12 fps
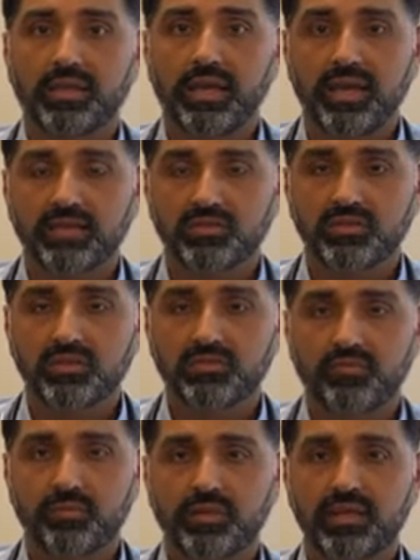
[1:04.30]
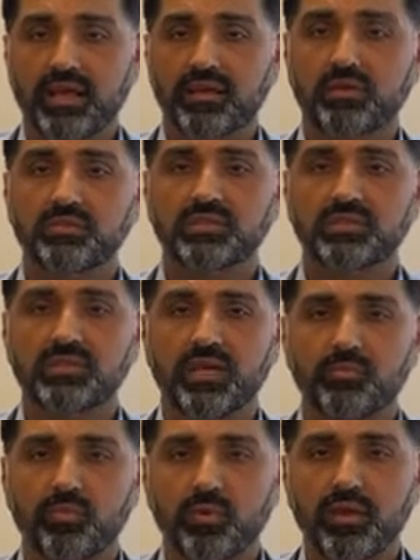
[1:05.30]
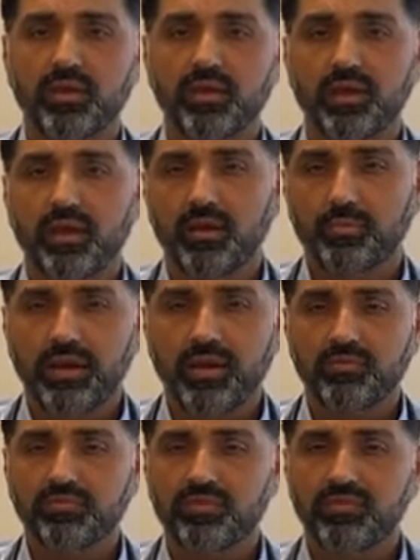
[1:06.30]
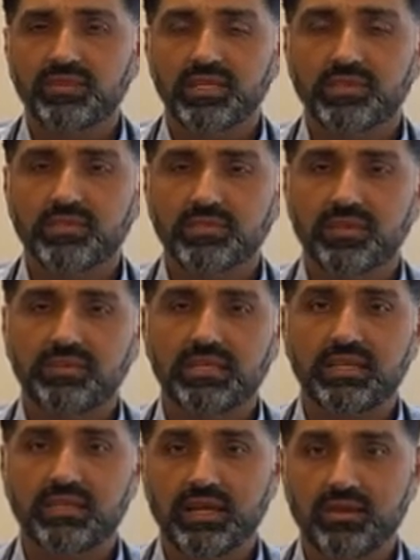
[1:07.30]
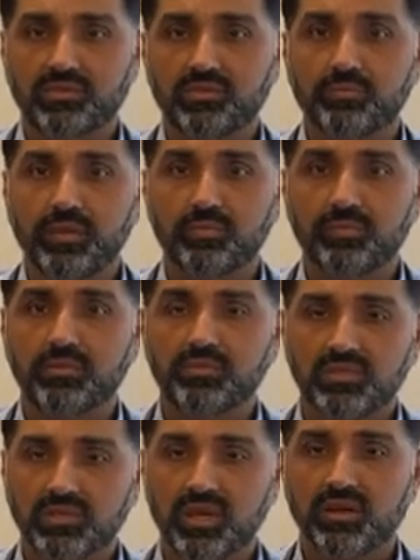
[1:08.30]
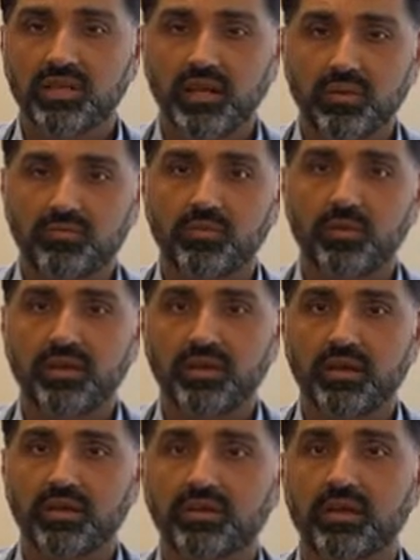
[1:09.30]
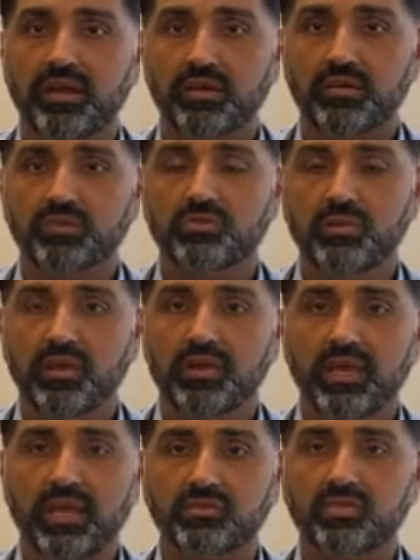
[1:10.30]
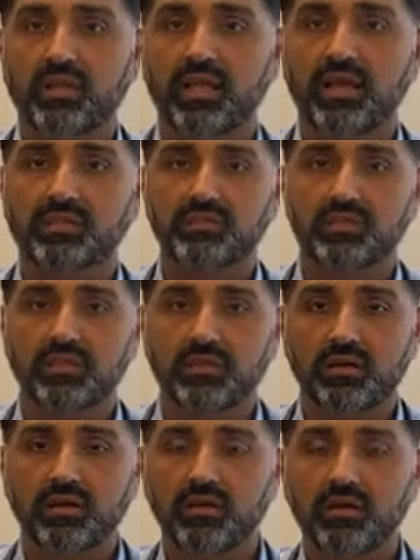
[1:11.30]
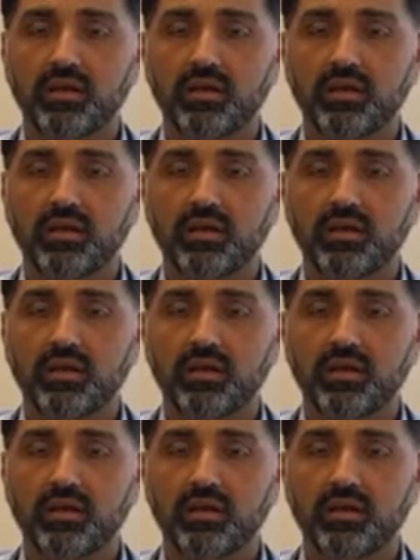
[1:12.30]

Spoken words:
cancer, from a diagnosis standpoint, about 15 to 17,000 people just here in California got diagnosed with lung cancer last year.